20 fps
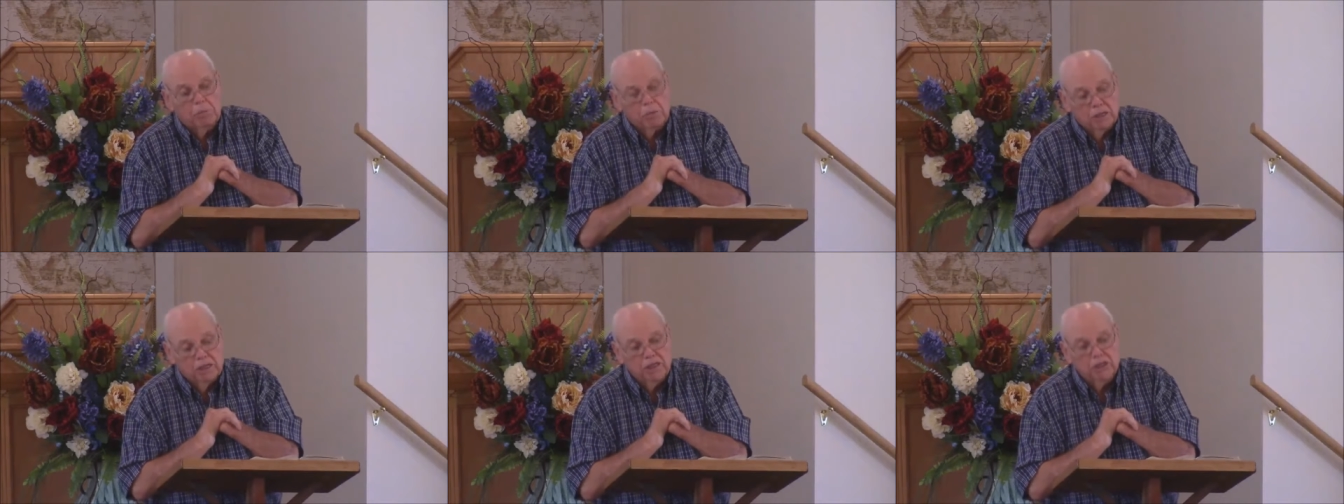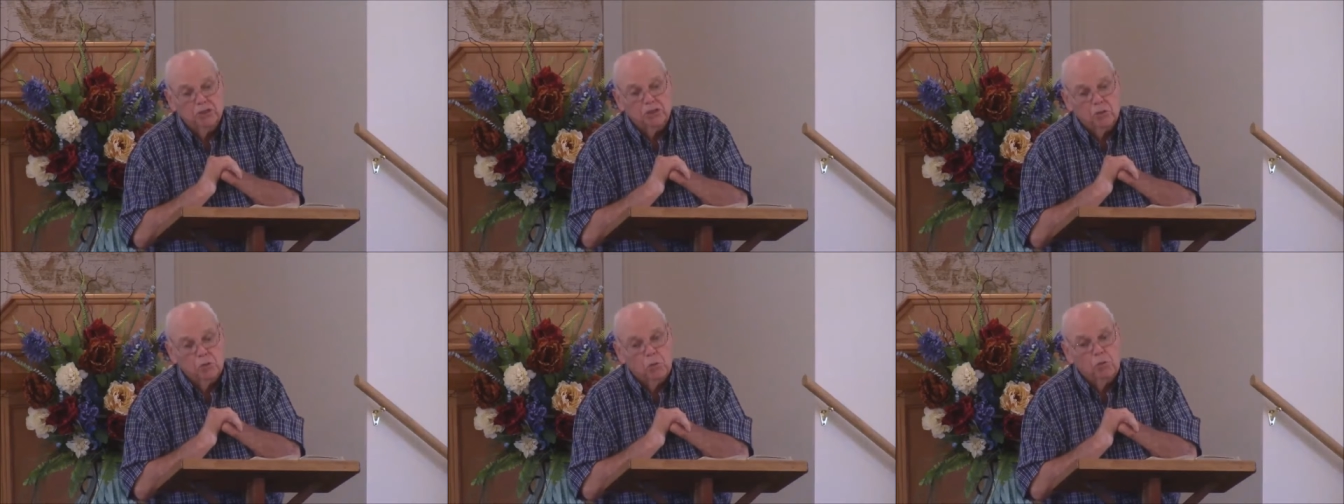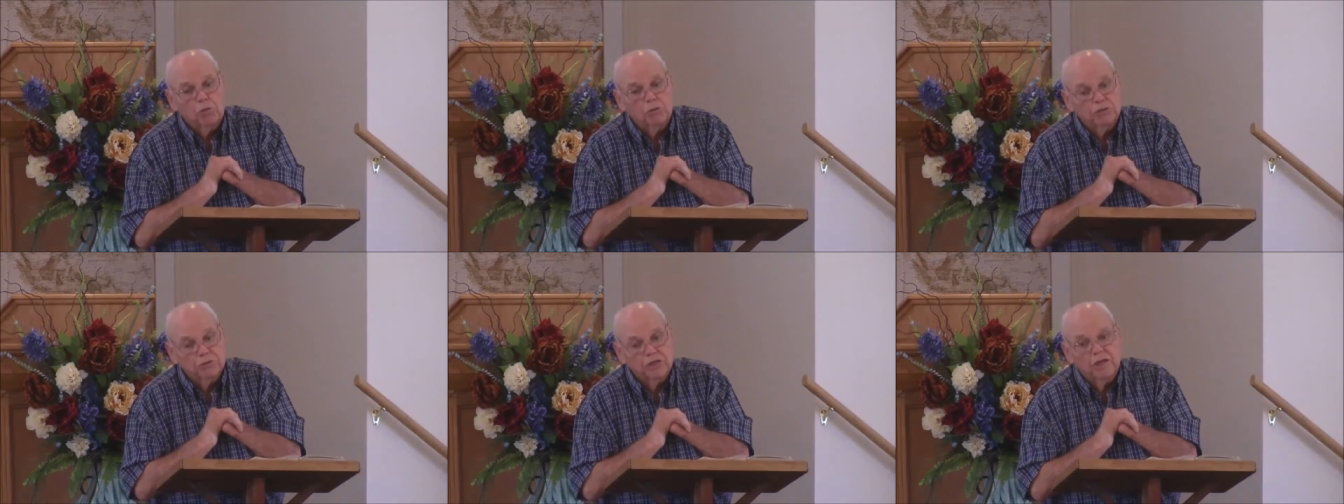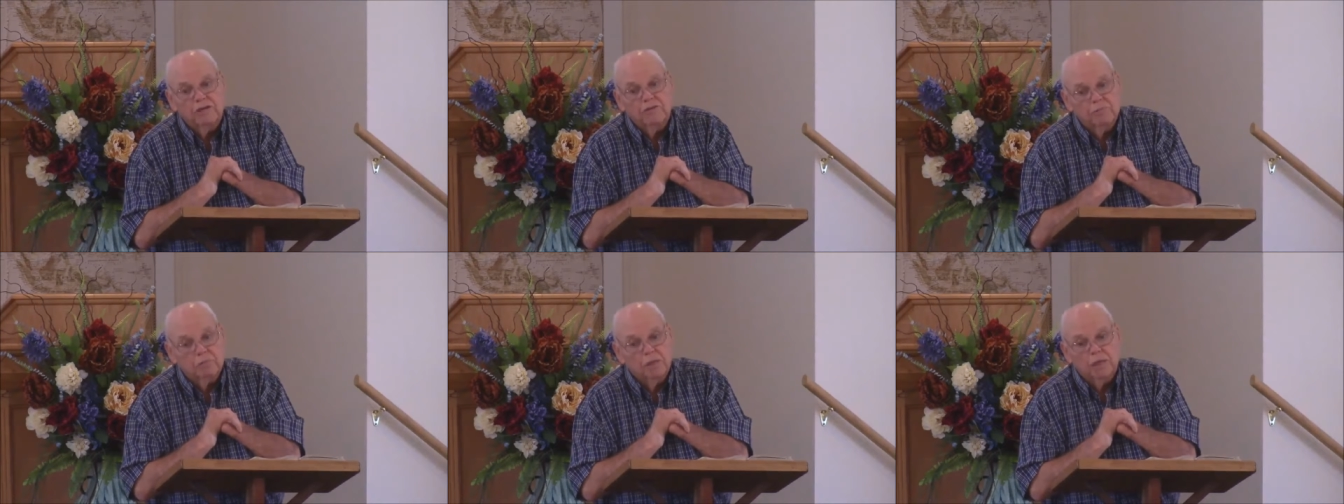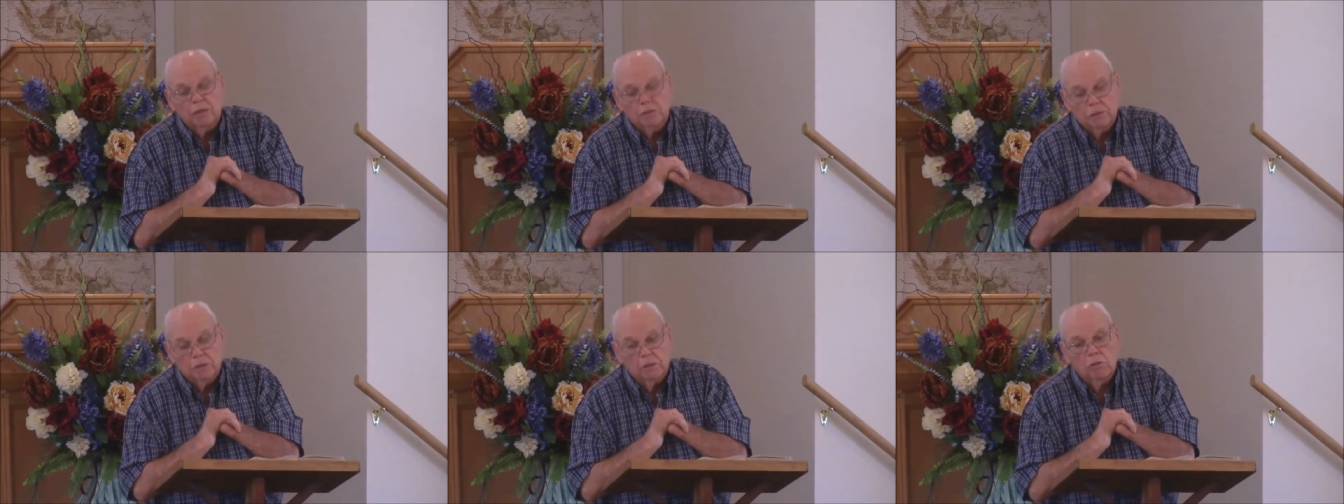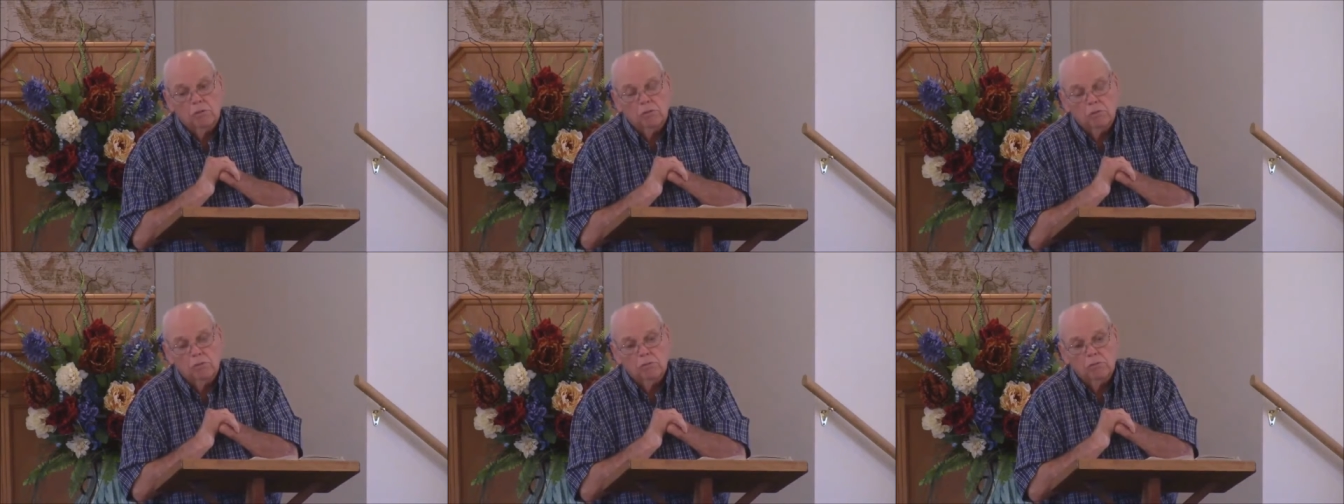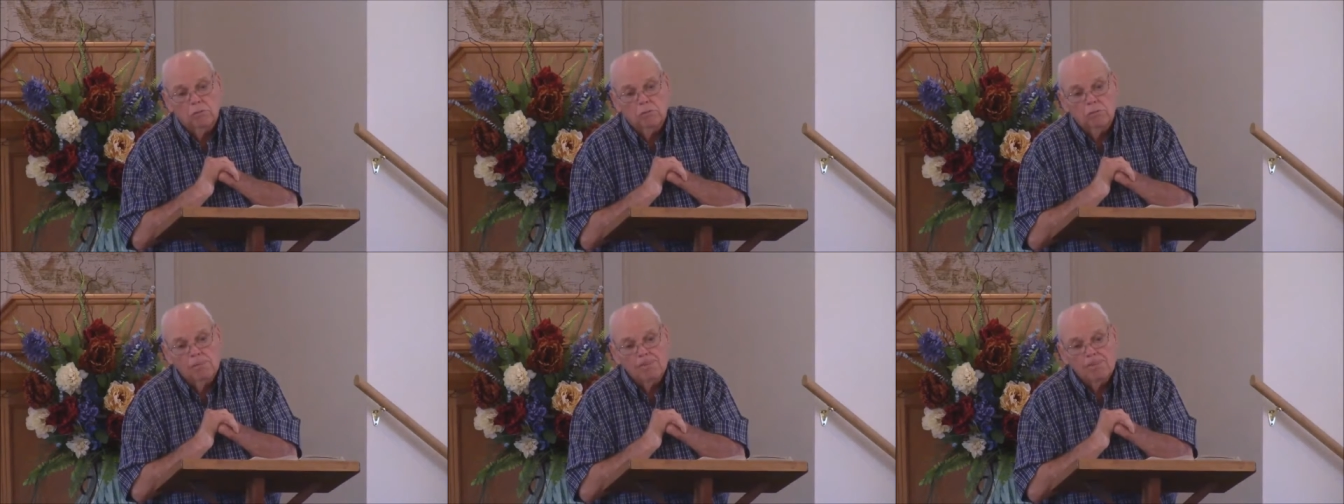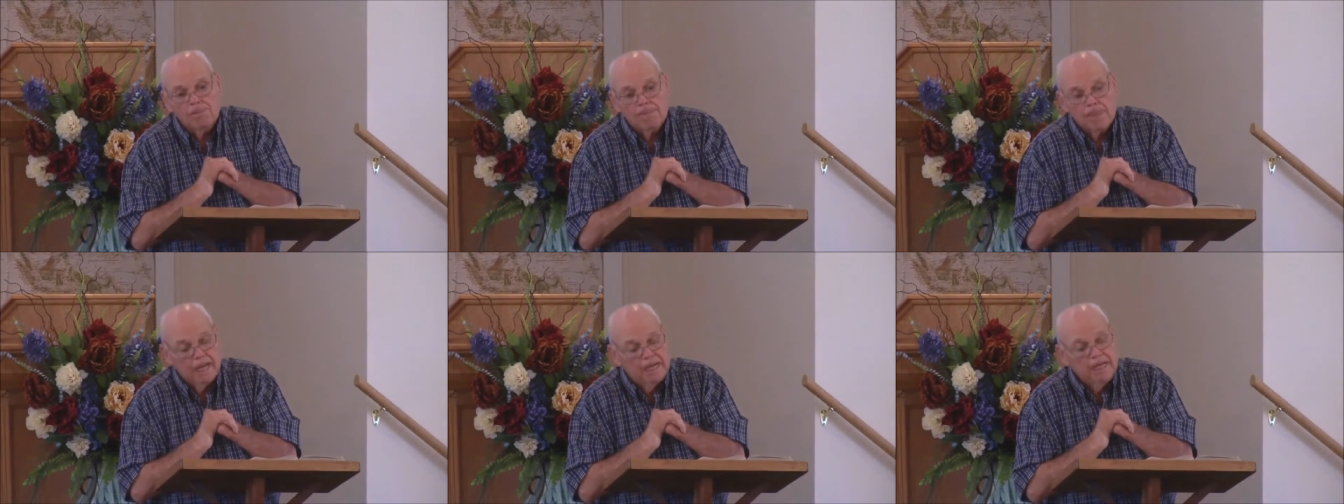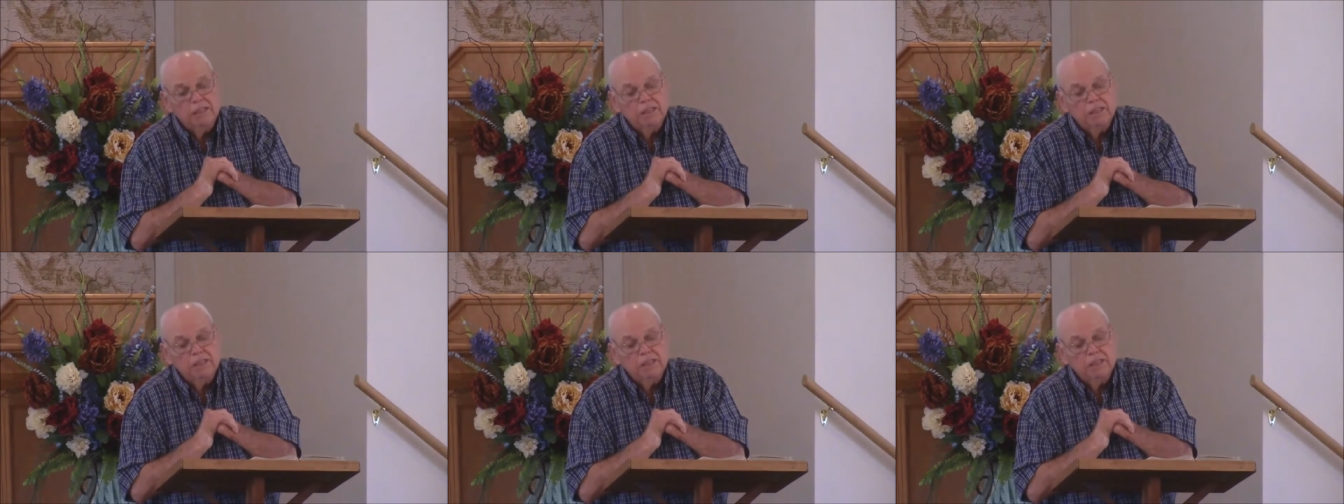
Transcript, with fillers: please Lord, save my soul. I